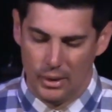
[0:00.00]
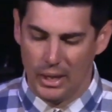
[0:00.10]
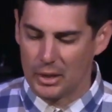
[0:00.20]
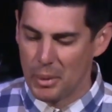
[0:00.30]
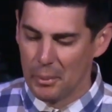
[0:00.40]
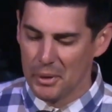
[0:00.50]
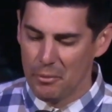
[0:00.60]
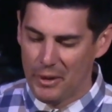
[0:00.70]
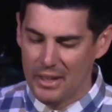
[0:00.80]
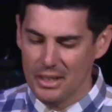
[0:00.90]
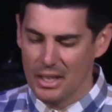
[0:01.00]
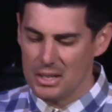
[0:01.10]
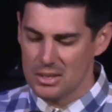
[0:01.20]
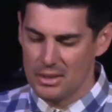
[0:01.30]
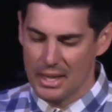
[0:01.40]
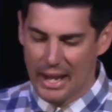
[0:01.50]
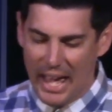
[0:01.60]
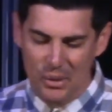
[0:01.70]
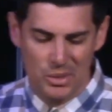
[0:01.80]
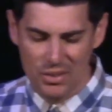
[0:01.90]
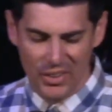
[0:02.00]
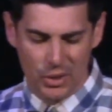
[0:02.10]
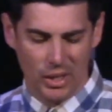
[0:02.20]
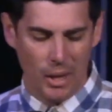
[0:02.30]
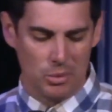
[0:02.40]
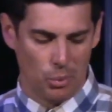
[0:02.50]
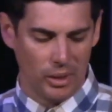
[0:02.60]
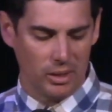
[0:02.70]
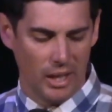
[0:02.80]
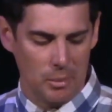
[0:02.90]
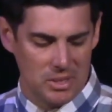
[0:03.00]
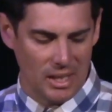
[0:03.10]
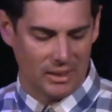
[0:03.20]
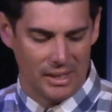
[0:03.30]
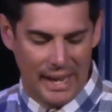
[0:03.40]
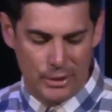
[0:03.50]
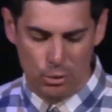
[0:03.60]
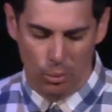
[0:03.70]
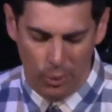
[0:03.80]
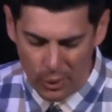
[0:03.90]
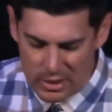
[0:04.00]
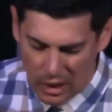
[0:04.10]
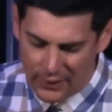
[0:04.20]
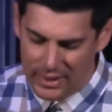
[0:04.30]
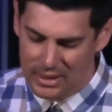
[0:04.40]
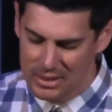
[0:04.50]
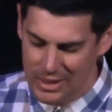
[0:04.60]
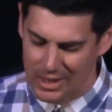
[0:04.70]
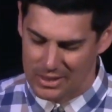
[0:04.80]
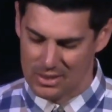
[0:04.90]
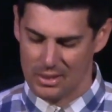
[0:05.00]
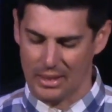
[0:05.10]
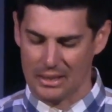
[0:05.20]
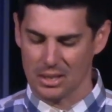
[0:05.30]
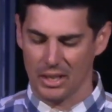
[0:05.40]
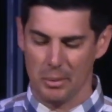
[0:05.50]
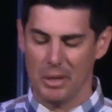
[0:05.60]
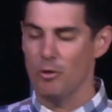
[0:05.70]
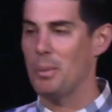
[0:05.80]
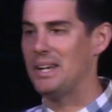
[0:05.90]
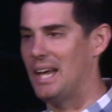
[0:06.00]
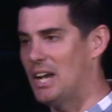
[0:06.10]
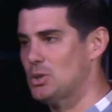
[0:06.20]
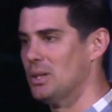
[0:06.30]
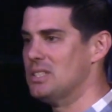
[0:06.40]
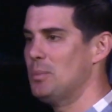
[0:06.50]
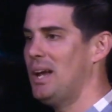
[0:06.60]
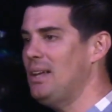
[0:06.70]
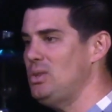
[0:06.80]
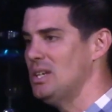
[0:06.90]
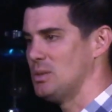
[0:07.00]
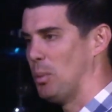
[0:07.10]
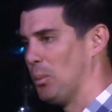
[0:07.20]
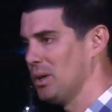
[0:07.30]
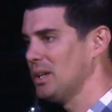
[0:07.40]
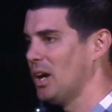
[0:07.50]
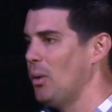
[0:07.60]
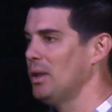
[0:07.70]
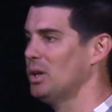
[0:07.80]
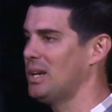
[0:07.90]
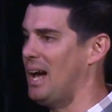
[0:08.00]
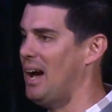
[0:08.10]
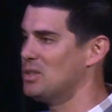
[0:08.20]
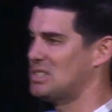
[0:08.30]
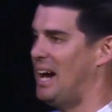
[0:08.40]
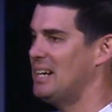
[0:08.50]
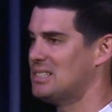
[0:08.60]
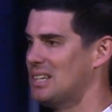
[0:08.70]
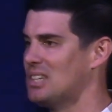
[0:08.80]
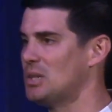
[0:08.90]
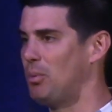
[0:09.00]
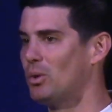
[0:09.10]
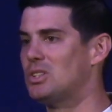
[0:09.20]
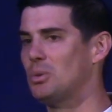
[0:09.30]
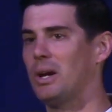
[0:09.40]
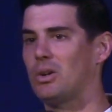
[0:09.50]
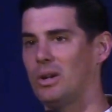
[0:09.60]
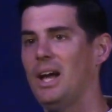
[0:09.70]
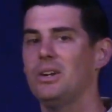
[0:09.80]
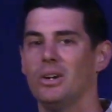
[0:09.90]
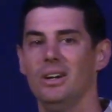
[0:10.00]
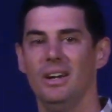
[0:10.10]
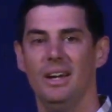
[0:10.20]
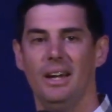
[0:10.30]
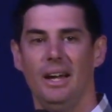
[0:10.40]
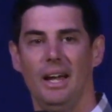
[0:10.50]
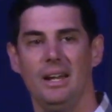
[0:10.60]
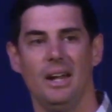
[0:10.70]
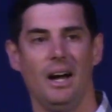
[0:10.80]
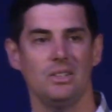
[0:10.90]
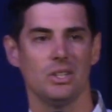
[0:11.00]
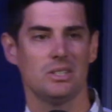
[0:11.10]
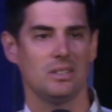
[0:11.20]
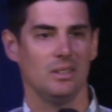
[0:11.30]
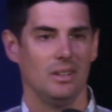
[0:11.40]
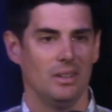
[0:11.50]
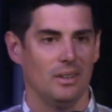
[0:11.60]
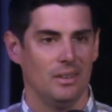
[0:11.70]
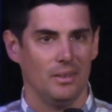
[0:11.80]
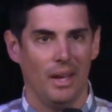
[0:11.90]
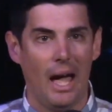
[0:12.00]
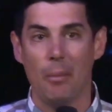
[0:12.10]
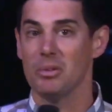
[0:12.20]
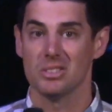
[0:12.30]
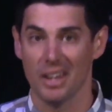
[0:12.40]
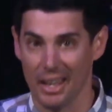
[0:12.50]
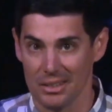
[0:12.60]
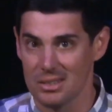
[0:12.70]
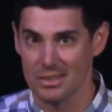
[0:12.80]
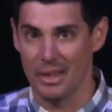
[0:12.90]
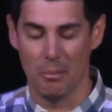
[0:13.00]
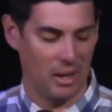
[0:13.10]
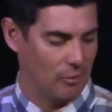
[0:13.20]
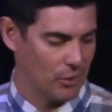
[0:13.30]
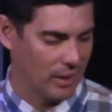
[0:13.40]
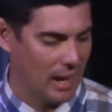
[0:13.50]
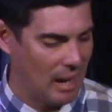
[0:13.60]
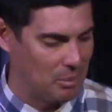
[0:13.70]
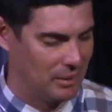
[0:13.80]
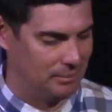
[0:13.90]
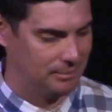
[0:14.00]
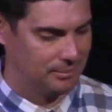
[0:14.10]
You have to be able to defend against the inaccuracies of other claims. One claim is that the natural world is all that exists. That's a claim given by naturalism and atheism. And we're going to go and look at how science is actually pointed to a creator and not just happenstance that made everything happen.